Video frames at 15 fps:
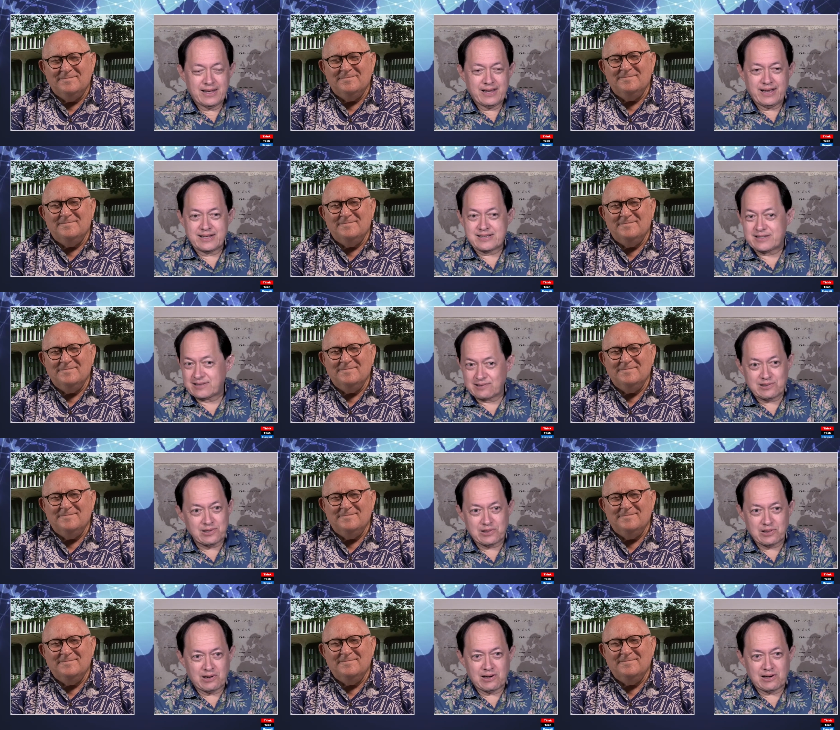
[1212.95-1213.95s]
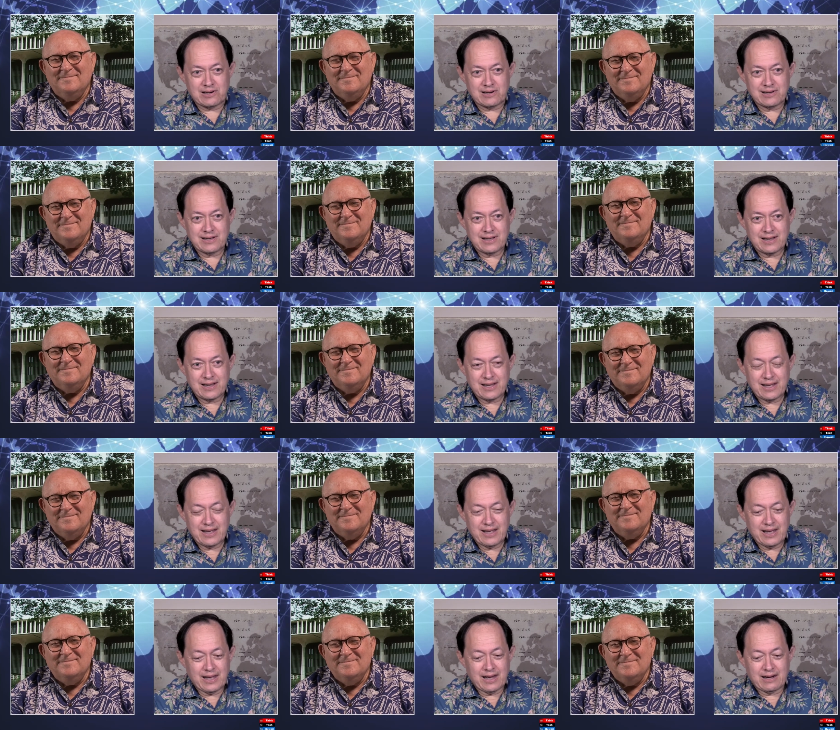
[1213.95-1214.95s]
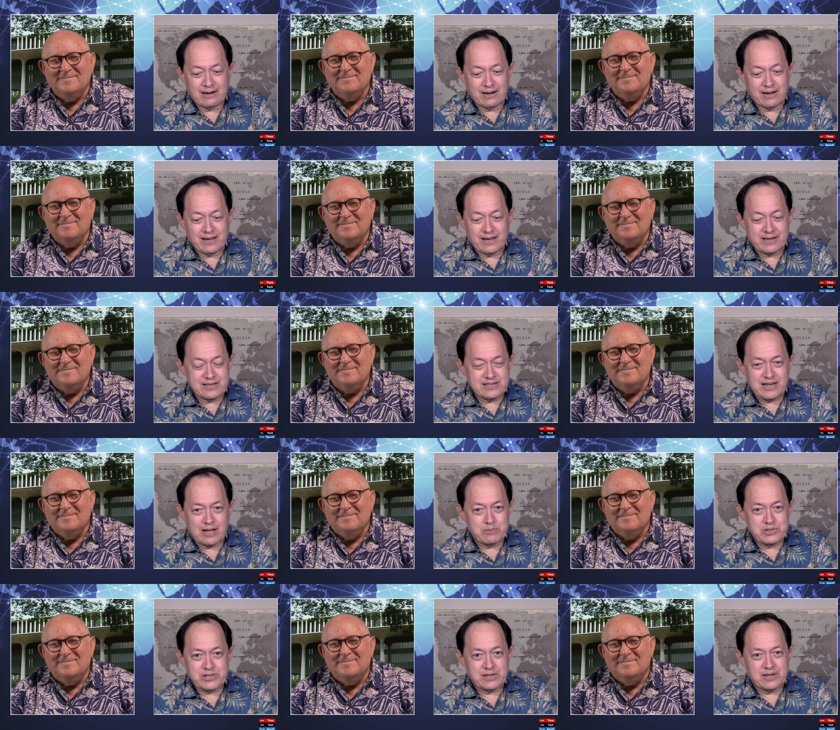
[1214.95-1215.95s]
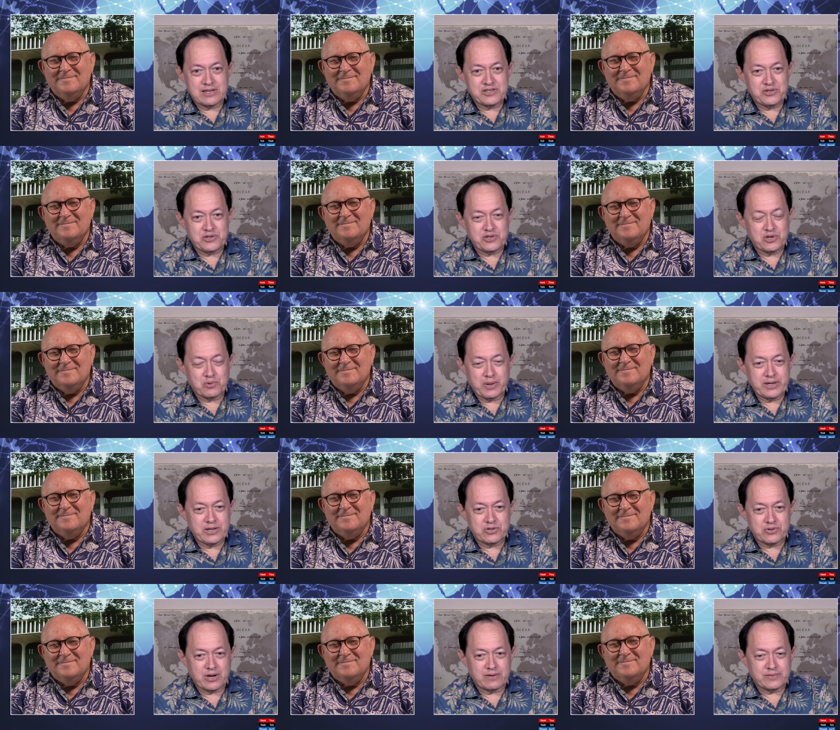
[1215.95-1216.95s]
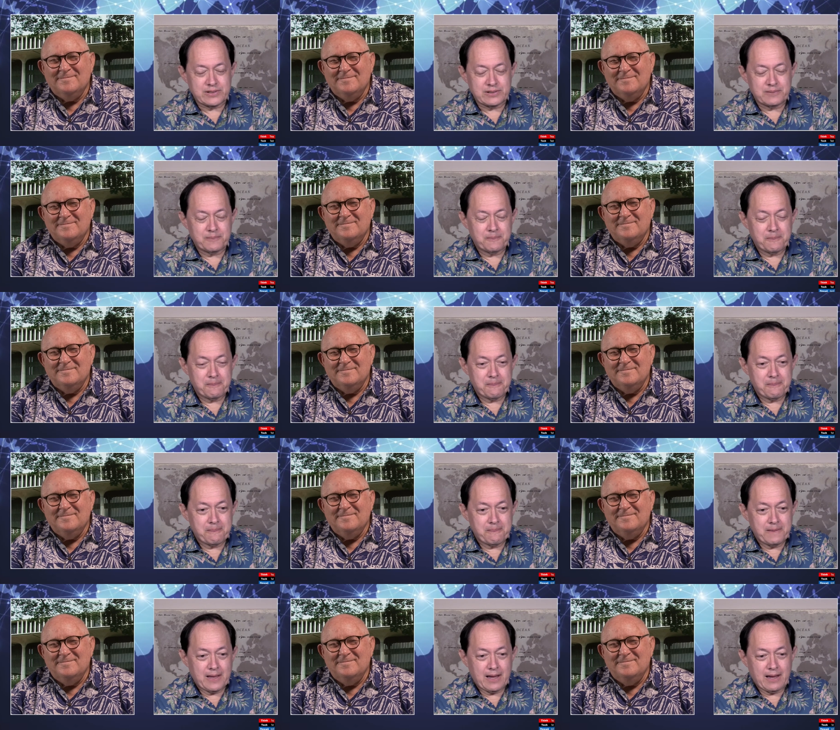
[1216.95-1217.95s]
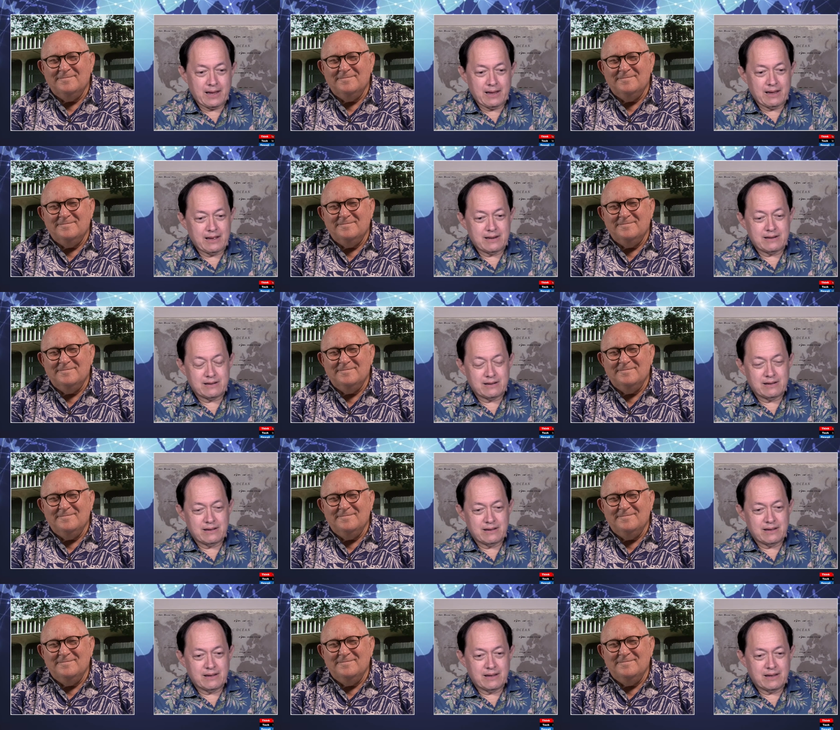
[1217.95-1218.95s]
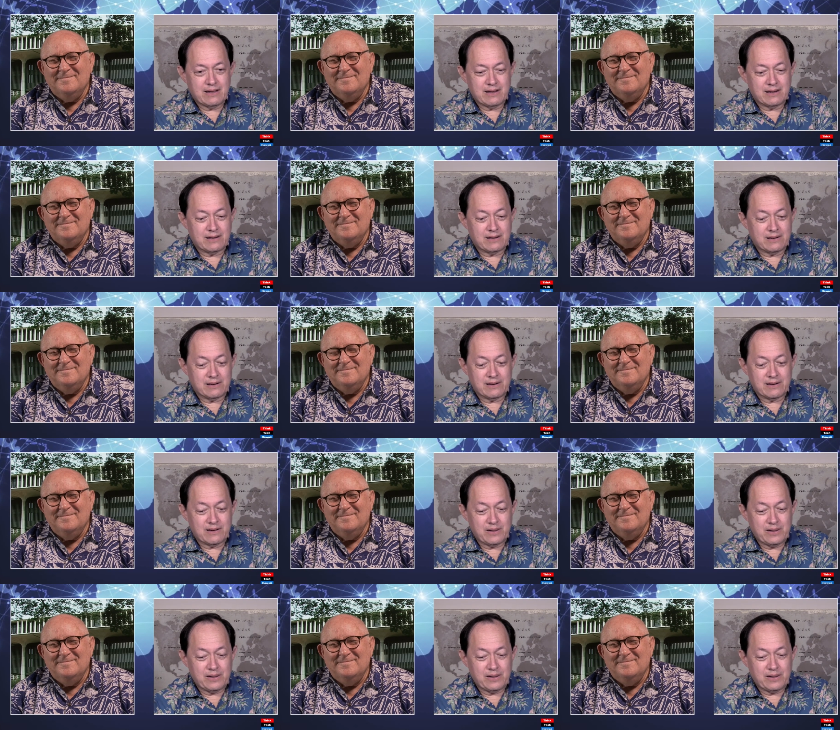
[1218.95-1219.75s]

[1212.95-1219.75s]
Speaker 1: It's still good law. Uh, it established the constitutional right to travel, and uh,